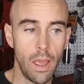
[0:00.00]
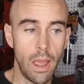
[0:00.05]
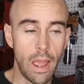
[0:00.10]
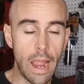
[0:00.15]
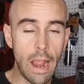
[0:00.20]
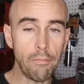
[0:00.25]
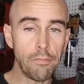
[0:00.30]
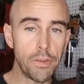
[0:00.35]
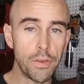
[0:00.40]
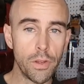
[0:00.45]

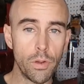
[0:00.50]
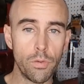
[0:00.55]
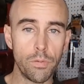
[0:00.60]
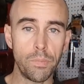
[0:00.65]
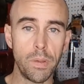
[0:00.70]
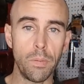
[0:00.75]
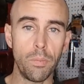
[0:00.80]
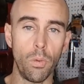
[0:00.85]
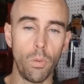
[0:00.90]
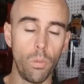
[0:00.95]
have to do with
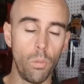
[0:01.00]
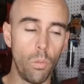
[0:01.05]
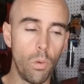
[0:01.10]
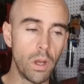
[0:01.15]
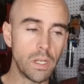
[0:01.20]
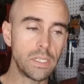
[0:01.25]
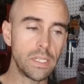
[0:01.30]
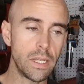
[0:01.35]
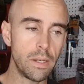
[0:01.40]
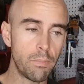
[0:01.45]
people
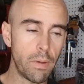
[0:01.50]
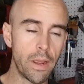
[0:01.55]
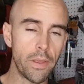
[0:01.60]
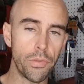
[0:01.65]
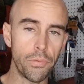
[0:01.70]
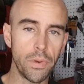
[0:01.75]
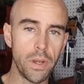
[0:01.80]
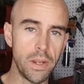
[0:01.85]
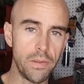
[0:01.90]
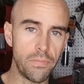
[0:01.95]
wanting my
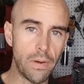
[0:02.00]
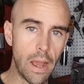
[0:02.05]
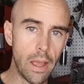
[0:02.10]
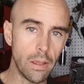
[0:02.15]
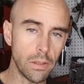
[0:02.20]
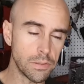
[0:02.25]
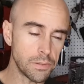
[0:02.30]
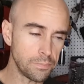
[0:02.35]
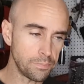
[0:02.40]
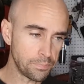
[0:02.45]
3D
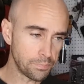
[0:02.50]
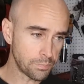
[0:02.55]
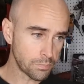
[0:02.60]
files.